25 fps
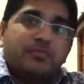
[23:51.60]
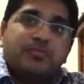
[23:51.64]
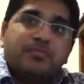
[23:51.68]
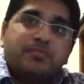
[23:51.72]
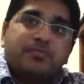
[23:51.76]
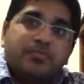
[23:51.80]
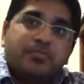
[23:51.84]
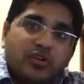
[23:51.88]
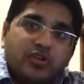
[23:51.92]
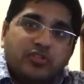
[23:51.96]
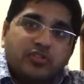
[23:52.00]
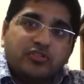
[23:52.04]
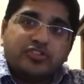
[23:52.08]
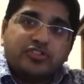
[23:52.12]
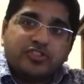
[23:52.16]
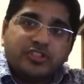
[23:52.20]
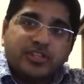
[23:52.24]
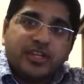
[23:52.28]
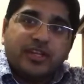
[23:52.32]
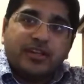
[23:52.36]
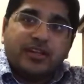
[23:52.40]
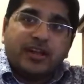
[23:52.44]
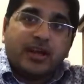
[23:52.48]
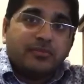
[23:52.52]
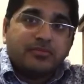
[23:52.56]

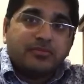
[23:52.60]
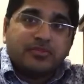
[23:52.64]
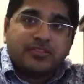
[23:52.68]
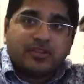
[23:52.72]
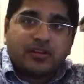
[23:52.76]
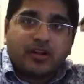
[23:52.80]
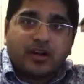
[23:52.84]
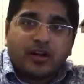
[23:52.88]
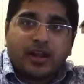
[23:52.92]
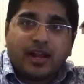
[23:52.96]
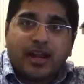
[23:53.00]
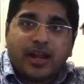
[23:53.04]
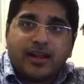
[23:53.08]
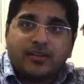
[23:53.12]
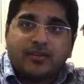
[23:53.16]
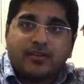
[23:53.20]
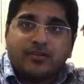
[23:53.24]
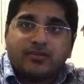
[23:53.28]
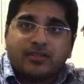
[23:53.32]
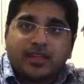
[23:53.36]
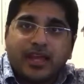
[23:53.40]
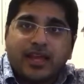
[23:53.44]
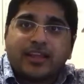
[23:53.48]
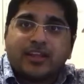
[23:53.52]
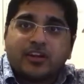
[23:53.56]
bullshit. I'm sorry. I
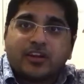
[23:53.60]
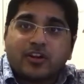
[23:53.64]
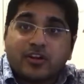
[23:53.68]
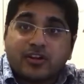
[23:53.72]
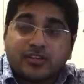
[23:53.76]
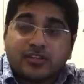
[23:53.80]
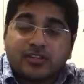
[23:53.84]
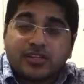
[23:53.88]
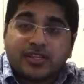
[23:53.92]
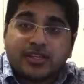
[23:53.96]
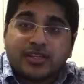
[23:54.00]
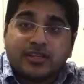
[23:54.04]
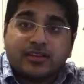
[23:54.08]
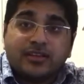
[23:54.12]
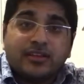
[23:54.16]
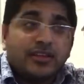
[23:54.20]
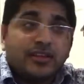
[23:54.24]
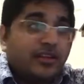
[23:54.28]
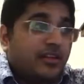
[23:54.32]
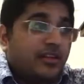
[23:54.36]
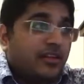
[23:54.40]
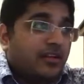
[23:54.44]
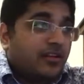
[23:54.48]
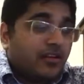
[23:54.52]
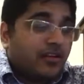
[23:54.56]
don't like cursing
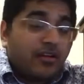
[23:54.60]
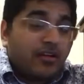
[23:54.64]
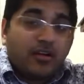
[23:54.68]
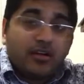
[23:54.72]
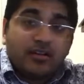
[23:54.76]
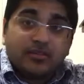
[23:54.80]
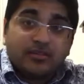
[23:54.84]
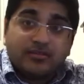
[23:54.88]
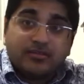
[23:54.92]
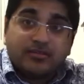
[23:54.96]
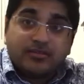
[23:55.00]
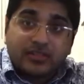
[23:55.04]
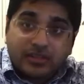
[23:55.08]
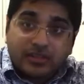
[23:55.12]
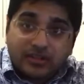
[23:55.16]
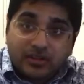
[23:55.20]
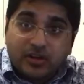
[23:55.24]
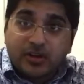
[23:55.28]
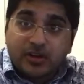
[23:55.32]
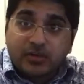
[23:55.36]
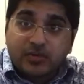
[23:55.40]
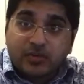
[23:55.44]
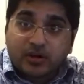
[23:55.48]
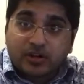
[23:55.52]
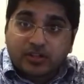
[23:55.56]
on the
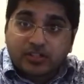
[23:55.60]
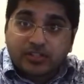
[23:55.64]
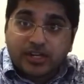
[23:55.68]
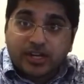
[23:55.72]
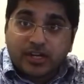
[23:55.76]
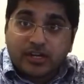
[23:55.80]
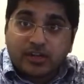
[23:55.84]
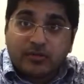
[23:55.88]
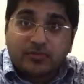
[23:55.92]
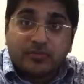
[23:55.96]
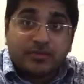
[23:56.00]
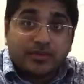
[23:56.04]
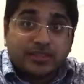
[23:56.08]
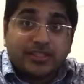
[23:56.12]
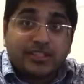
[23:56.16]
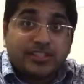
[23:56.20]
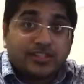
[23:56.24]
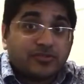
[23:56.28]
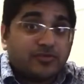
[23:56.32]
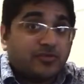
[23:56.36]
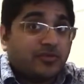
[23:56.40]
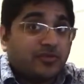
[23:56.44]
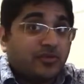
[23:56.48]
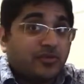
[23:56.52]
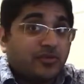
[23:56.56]
Nerdy Mark channel, but
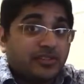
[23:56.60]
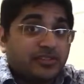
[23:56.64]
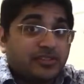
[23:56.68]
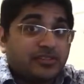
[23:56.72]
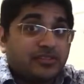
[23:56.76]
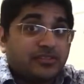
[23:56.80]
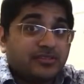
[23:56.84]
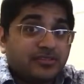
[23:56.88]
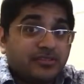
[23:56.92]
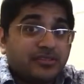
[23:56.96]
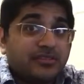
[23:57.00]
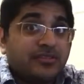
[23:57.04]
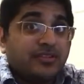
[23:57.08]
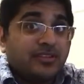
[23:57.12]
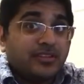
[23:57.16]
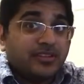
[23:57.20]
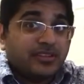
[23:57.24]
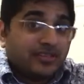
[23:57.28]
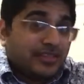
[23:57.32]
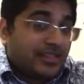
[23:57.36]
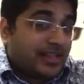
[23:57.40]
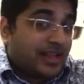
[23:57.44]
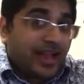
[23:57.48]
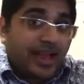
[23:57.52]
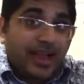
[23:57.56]

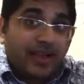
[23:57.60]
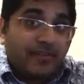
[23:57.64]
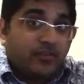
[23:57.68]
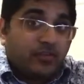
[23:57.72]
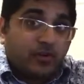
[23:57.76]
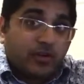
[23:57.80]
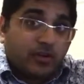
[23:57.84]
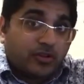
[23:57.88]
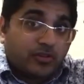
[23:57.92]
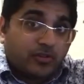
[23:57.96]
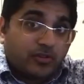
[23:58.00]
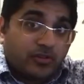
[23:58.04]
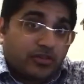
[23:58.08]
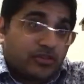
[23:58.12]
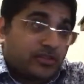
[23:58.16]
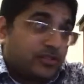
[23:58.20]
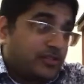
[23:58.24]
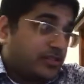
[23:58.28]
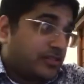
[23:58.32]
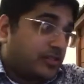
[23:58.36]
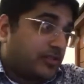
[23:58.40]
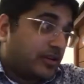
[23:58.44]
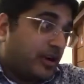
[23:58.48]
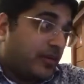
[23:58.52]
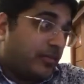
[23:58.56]
I have no other words to
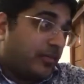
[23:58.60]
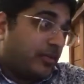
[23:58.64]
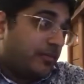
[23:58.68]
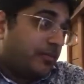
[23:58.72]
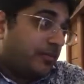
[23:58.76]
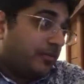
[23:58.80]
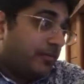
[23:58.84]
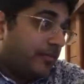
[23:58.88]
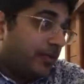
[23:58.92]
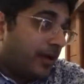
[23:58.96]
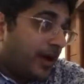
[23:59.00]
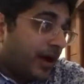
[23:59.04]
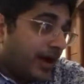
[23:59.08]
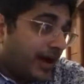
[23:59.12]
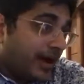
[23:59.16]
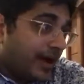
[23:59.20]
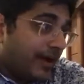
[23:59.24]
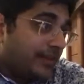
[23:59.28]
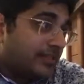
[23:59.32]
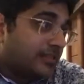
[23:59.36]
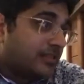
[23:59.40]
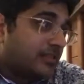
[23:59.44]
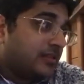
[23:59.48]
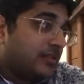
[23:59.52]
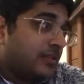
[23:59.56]
describe it.
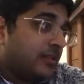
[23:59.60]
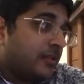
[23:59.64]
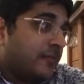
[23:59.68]
But